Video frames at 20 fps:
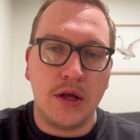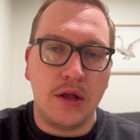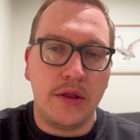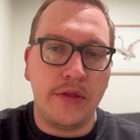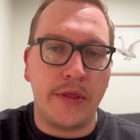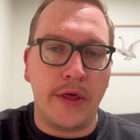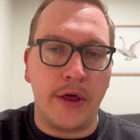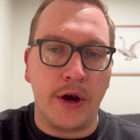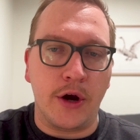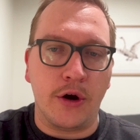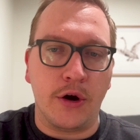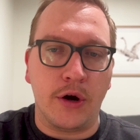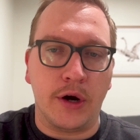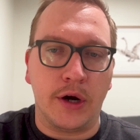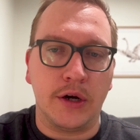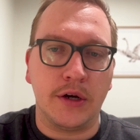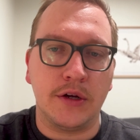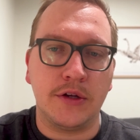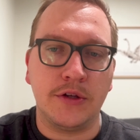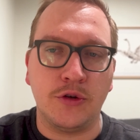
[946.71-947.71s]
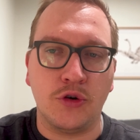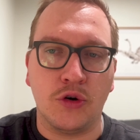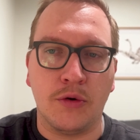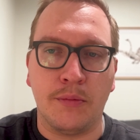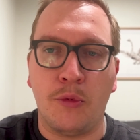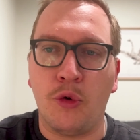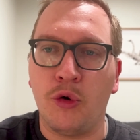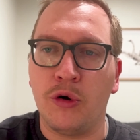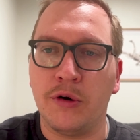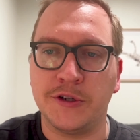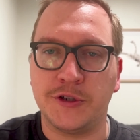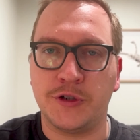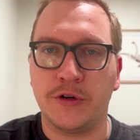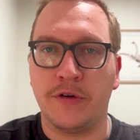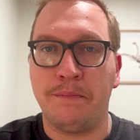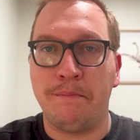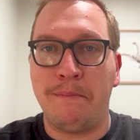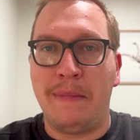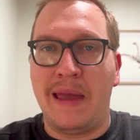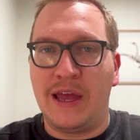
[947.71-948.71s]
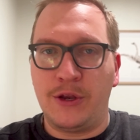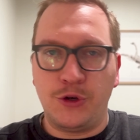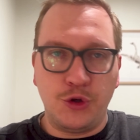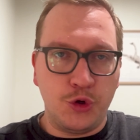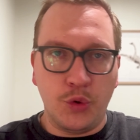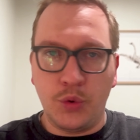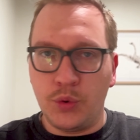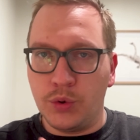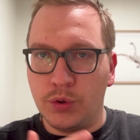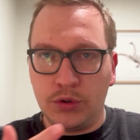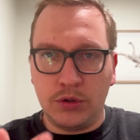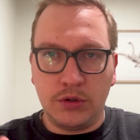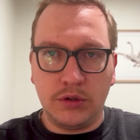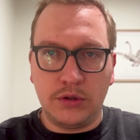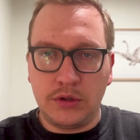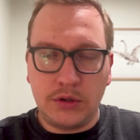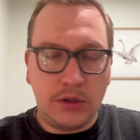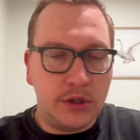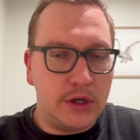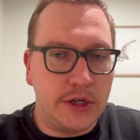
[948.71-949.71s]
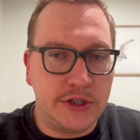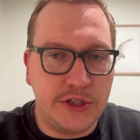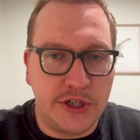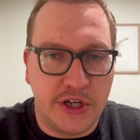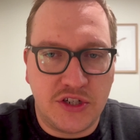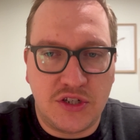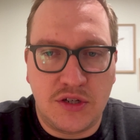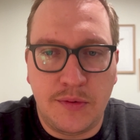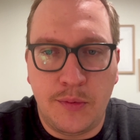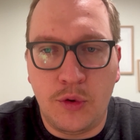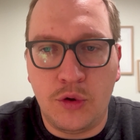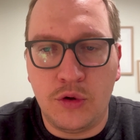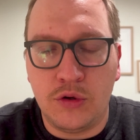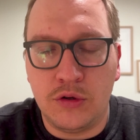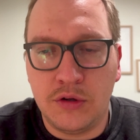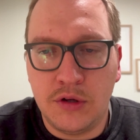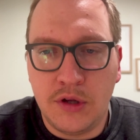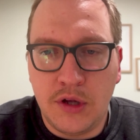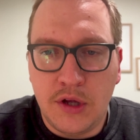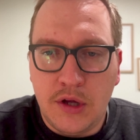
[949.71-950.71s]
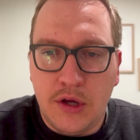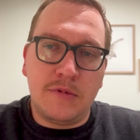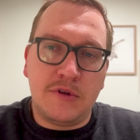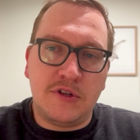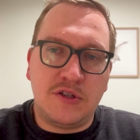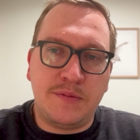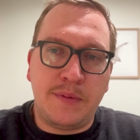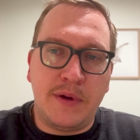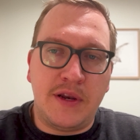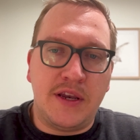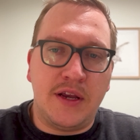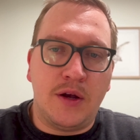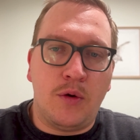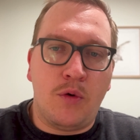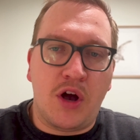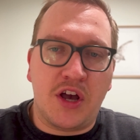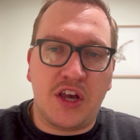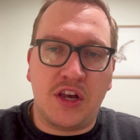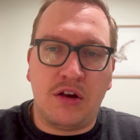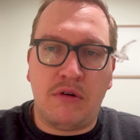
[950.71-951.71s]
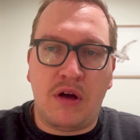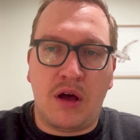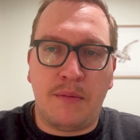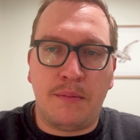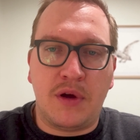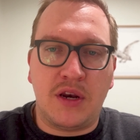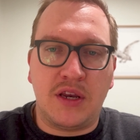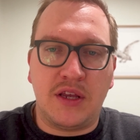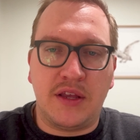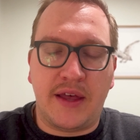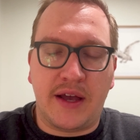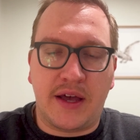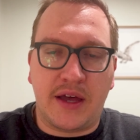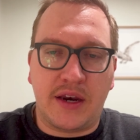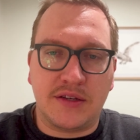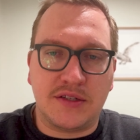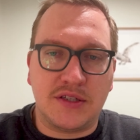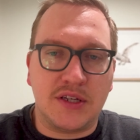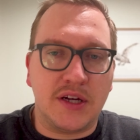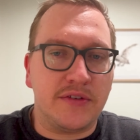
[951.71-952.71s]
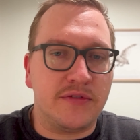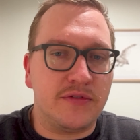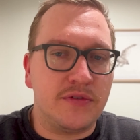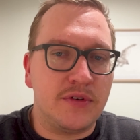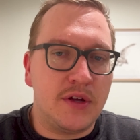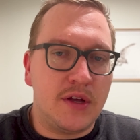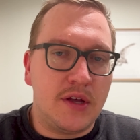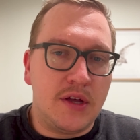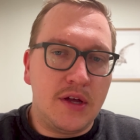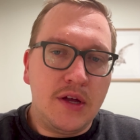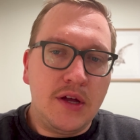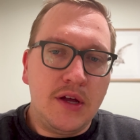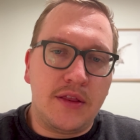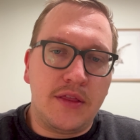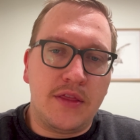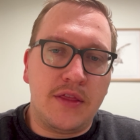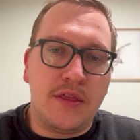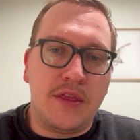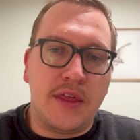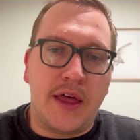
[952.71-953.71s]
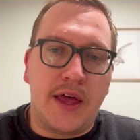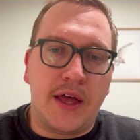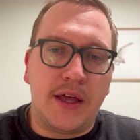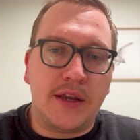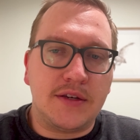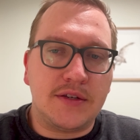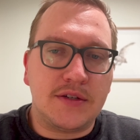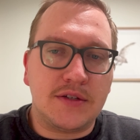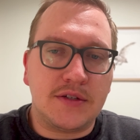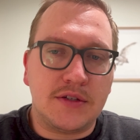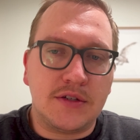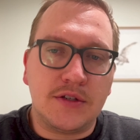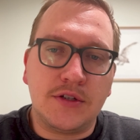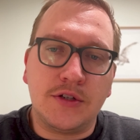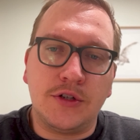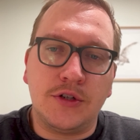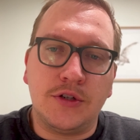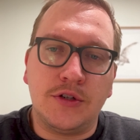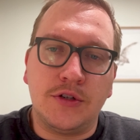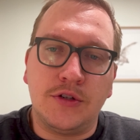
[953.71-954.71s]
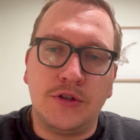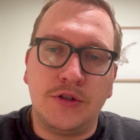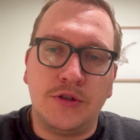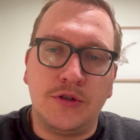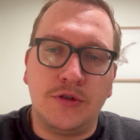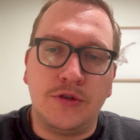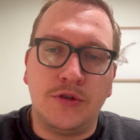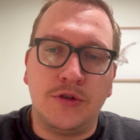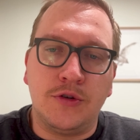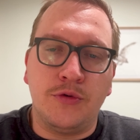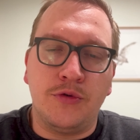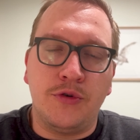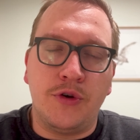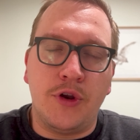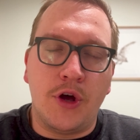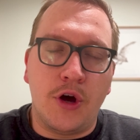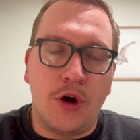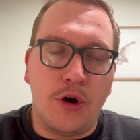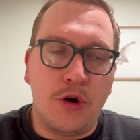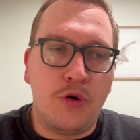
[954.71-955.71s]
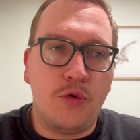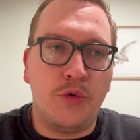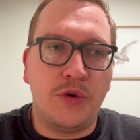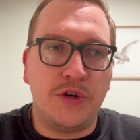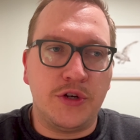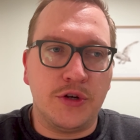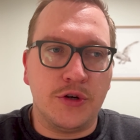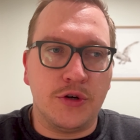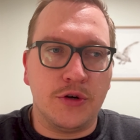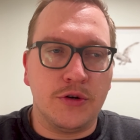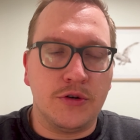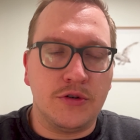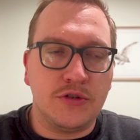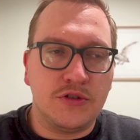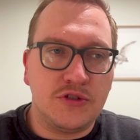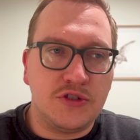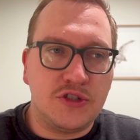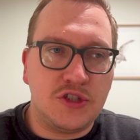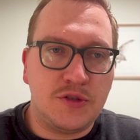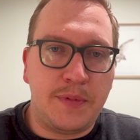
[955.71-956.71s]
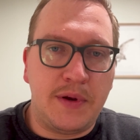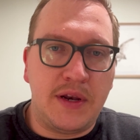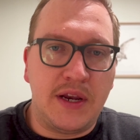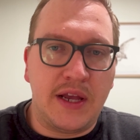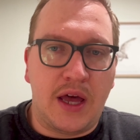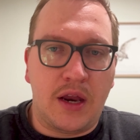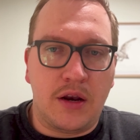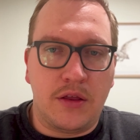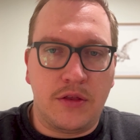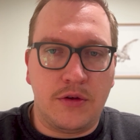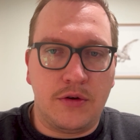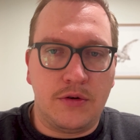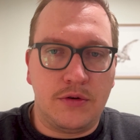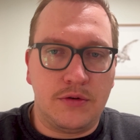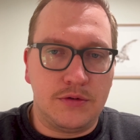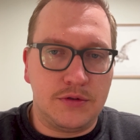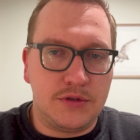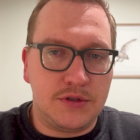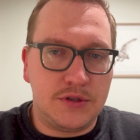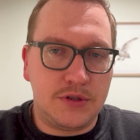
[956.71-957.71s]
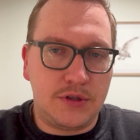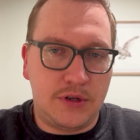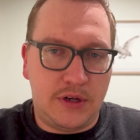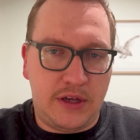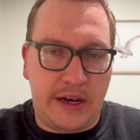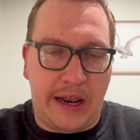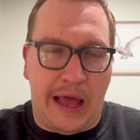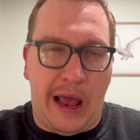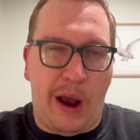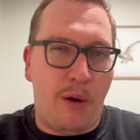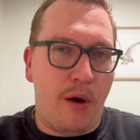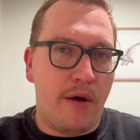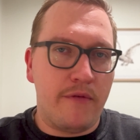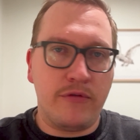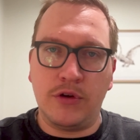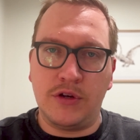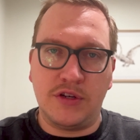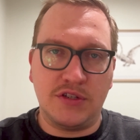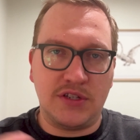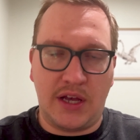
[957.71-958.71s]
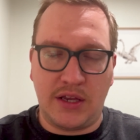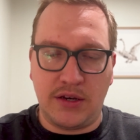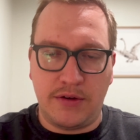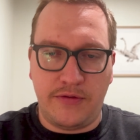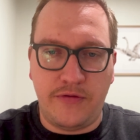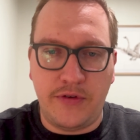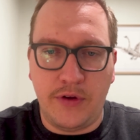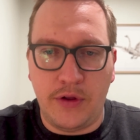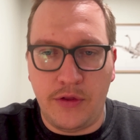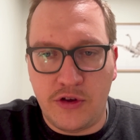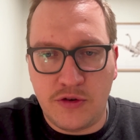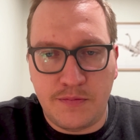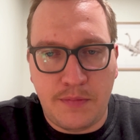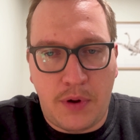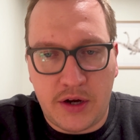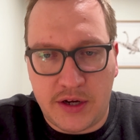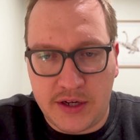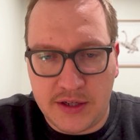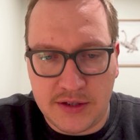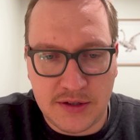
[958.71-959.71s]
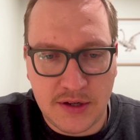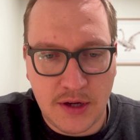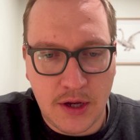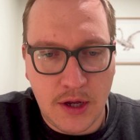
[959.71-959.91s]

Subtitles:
that are your more sort of manual, adjustable spending, walking around money, that kind of stuff, that you know when you're spending out of those, and however you decide to fill those pockets,